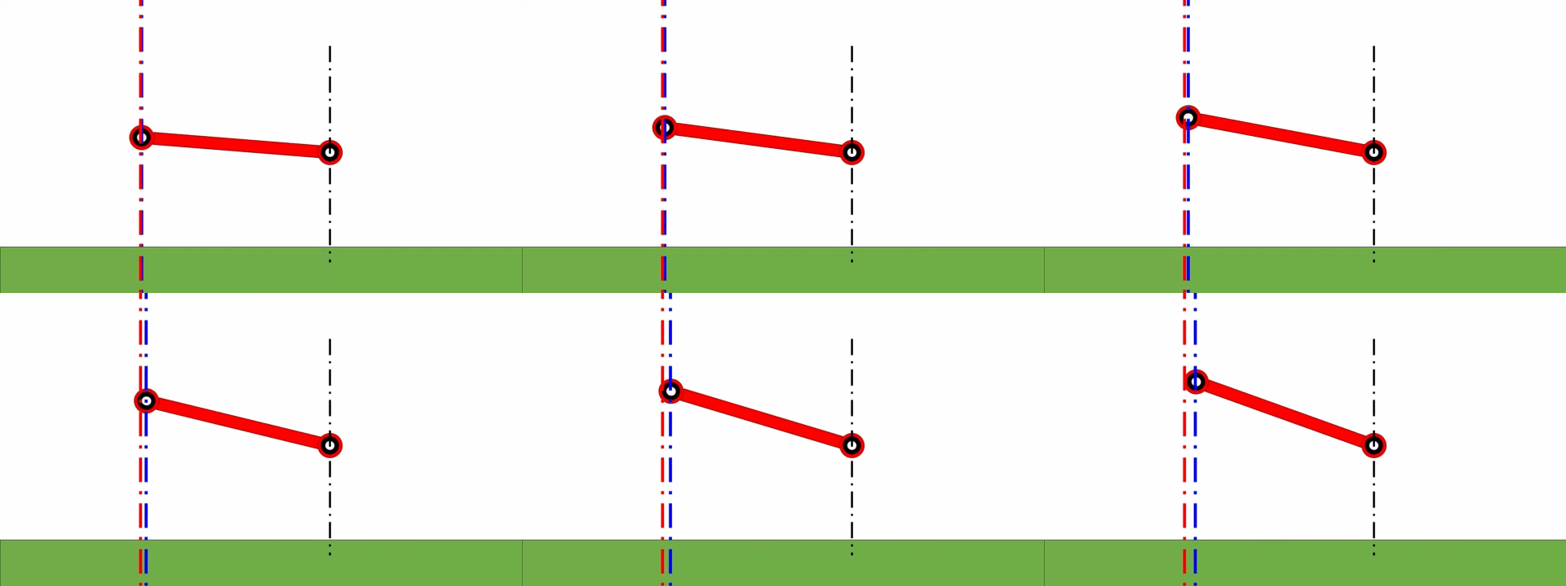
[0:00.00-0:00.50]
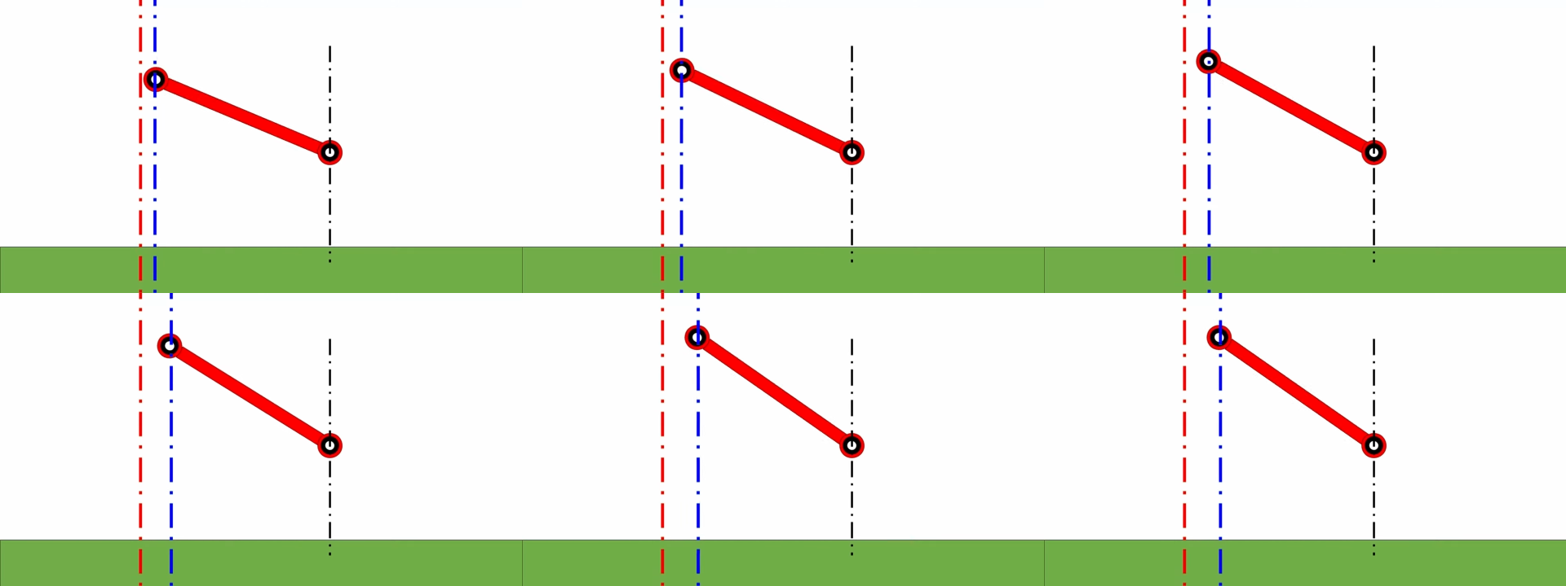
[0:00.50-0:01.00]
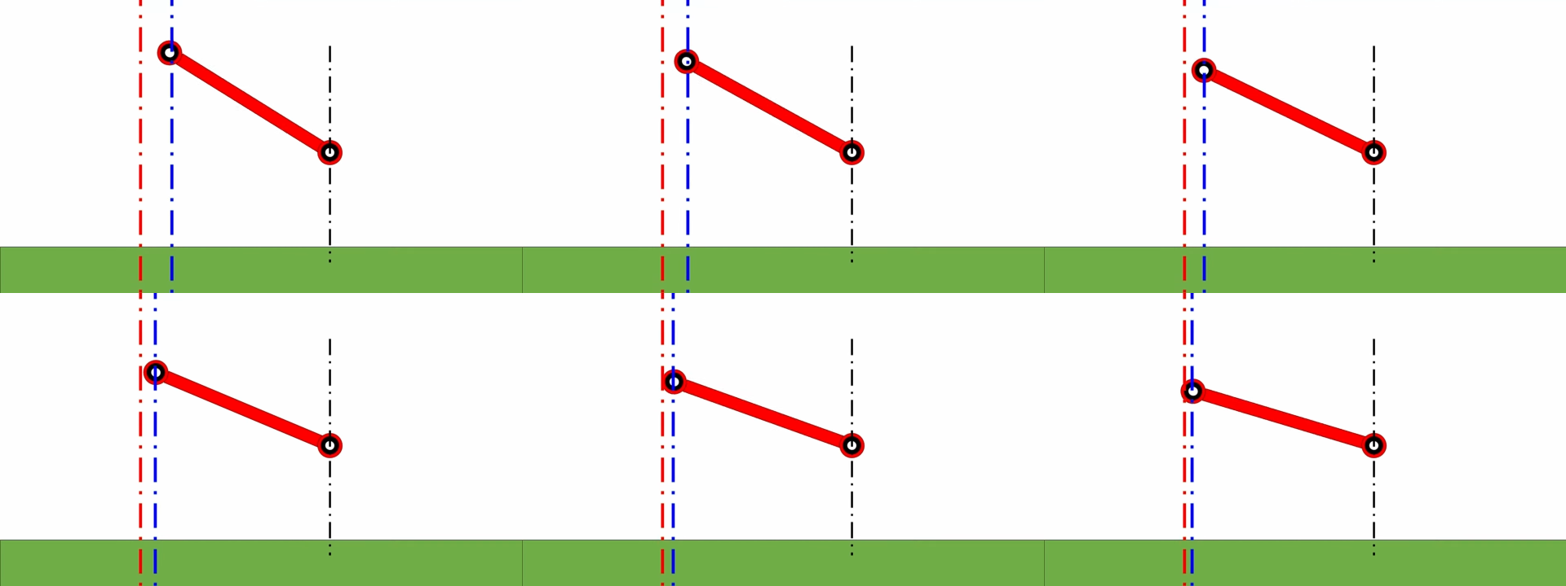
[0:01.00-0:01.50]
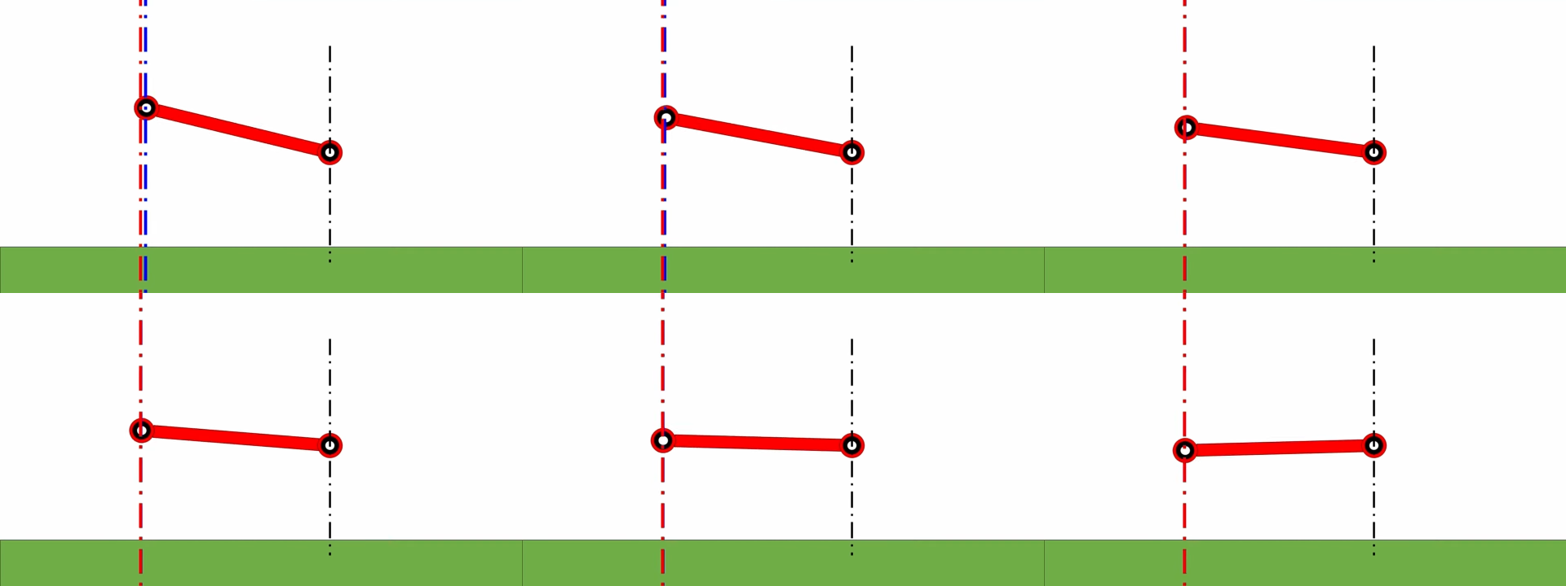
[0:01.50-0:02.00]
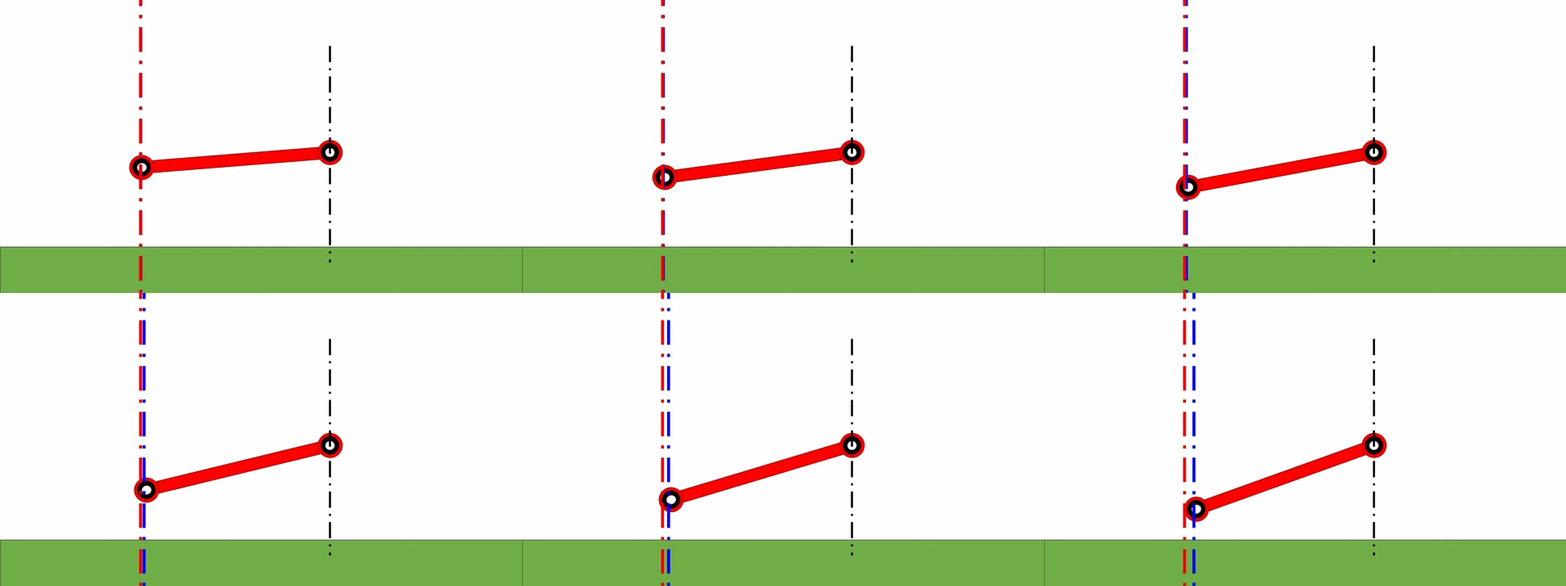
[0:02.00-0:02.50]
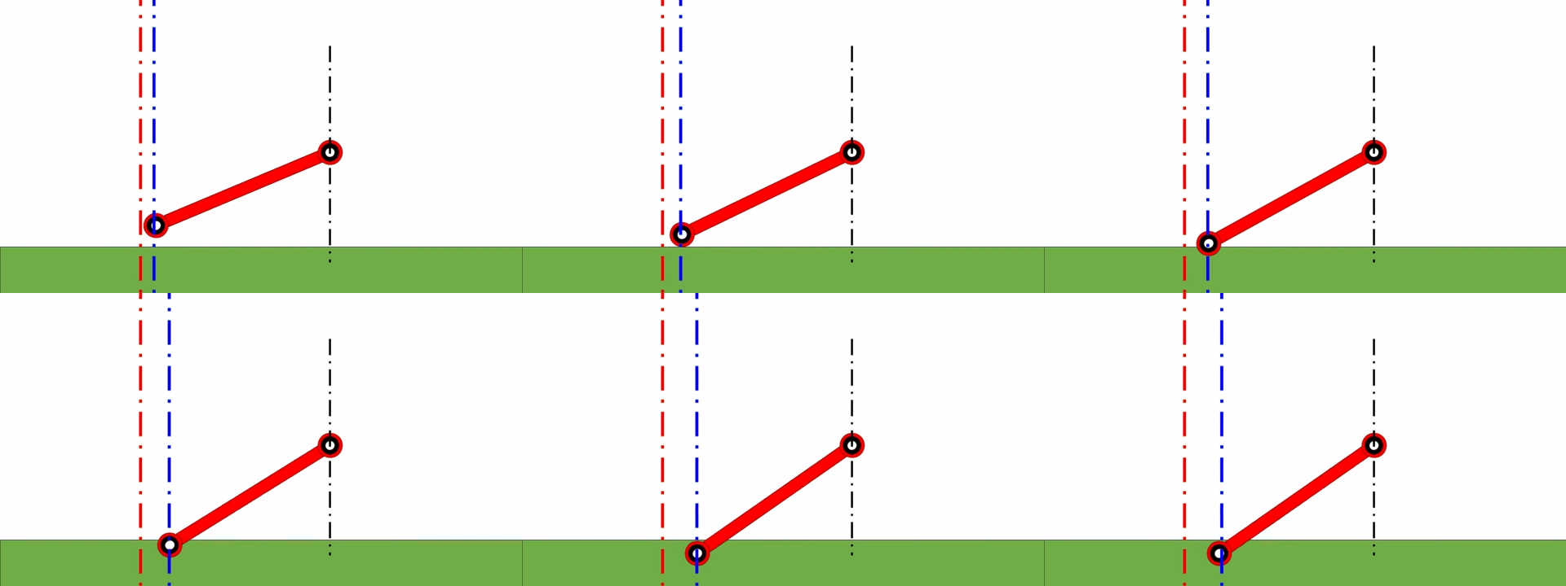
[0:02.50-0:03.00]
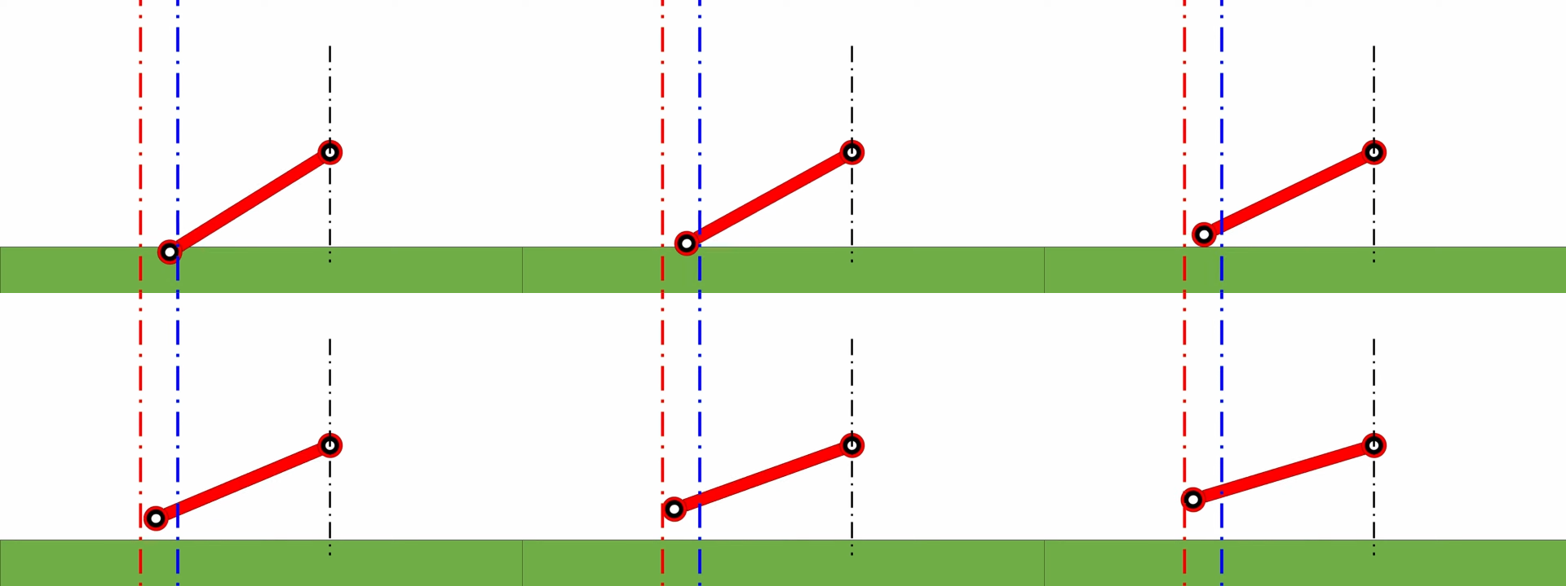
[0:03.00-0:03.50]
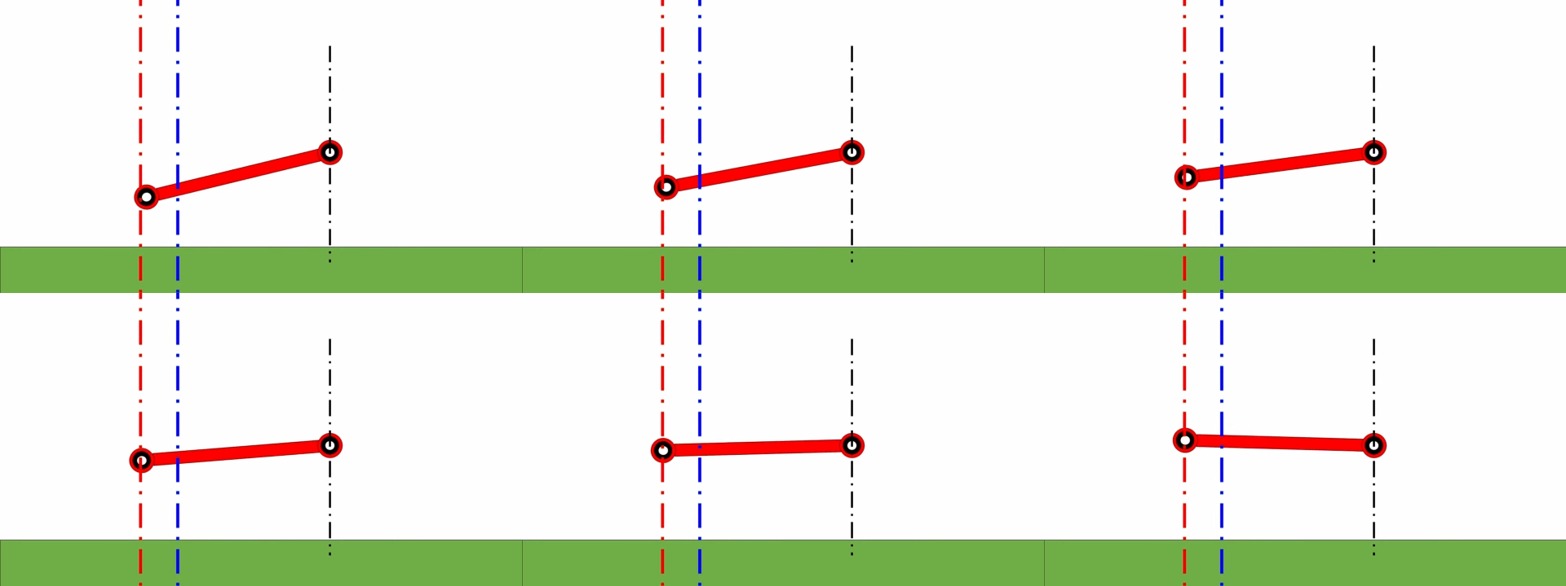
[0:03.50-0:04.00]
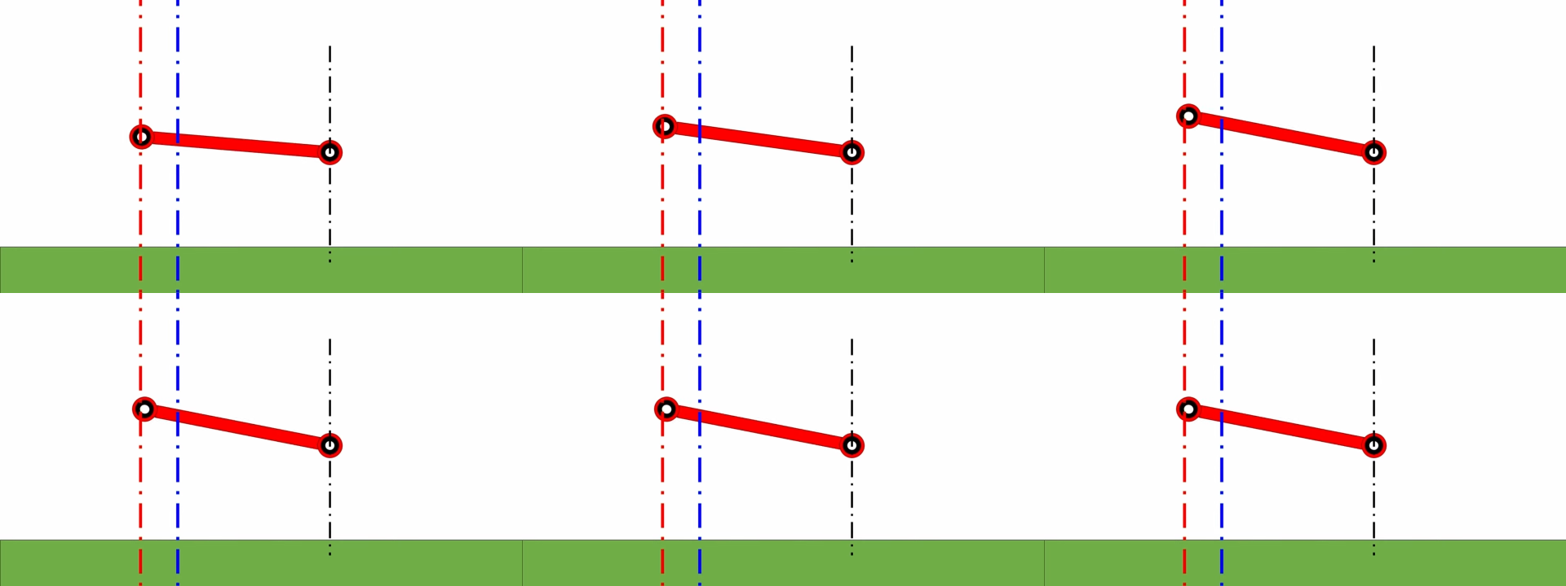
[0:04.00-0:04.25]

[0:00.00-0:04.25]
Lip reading: (no speaker visible)